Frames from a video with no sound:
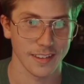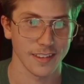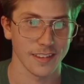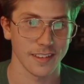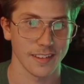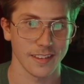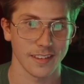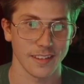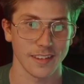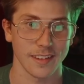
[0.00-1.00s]

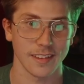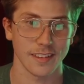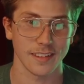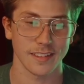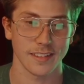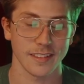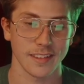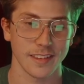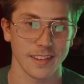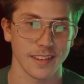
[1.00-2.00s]

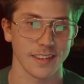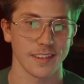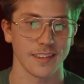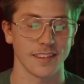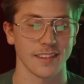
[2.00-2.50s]
This person isn't speaking.